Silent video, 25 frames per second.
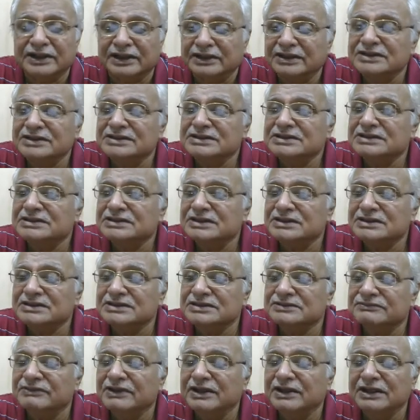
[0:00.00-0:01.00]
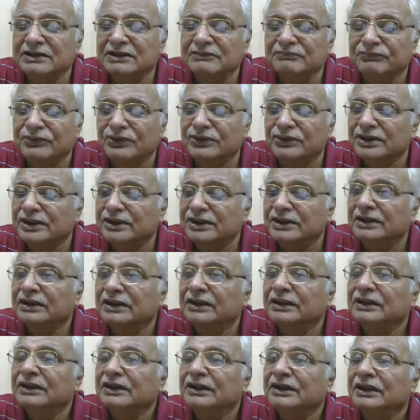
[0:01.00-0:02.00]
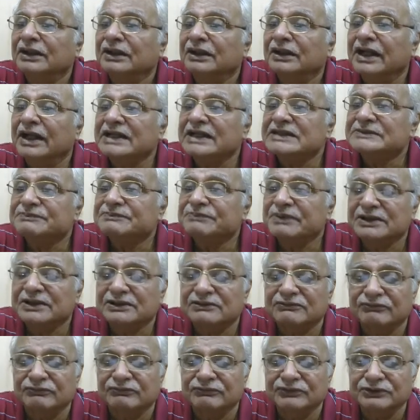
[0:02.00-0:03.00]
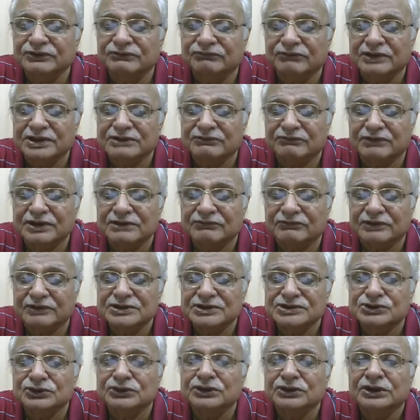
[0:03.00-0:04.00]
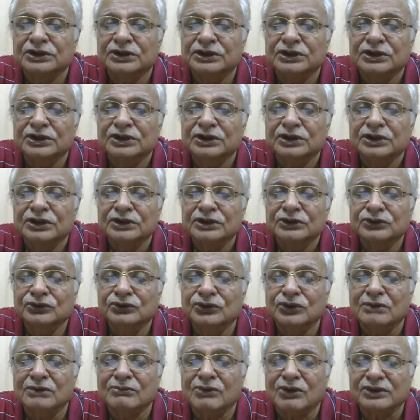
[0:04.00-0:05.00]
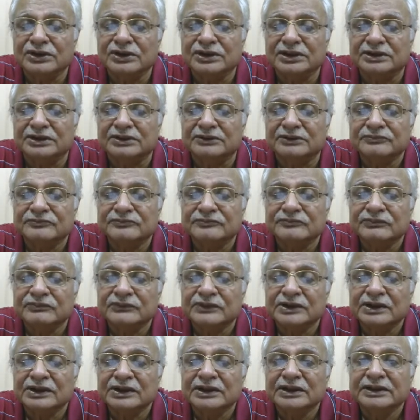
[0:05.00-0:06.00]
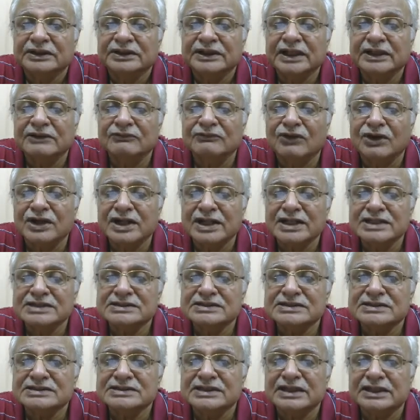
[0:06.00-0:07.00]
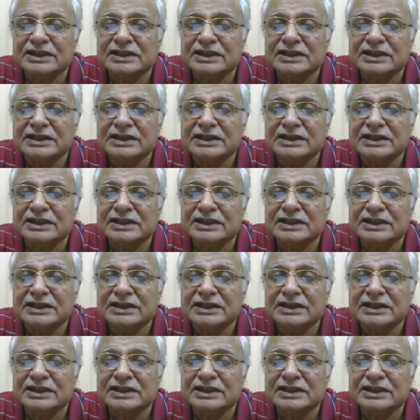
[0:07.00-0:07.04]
This is very important aspect. One should know about it. Then what else is there?